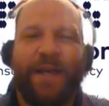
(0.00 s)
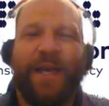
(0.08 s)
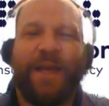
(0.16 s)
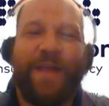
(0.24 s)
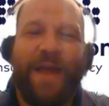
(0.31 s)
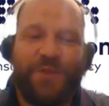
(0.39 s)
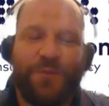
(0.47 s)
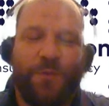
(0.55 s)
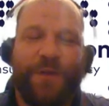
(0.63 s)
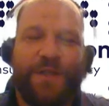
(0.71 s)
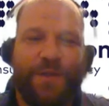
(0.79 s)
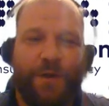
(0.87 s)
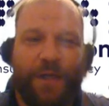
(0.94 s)
And that's where
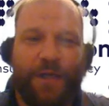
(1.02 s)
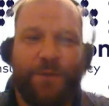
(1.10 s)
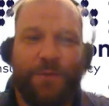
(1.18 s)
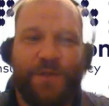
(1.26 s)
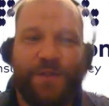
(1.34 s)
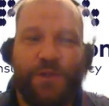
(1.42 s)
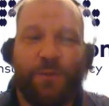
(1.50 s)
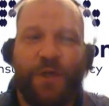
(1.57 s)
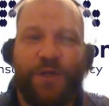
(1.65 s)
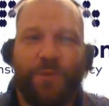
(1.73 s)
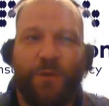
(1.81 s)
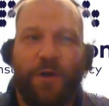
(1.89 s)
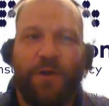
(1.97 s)
they start getting into a
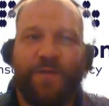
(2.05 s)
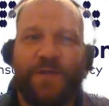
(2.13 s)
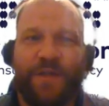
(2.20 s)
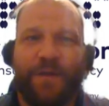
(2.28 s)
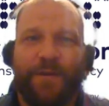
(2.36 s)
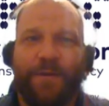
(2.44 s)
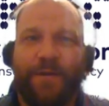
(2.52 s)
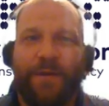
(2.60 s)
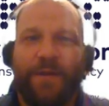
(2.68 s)
situation where all of a sudden